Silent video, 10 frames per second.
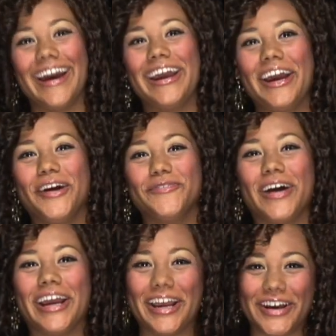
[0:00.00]
I am,
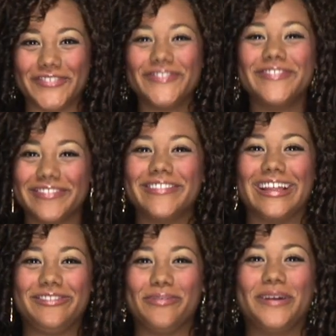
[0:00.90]
I am.
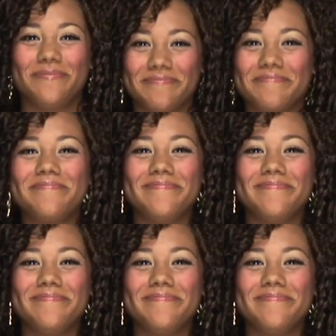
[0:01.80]
That's me. Mm-hmm.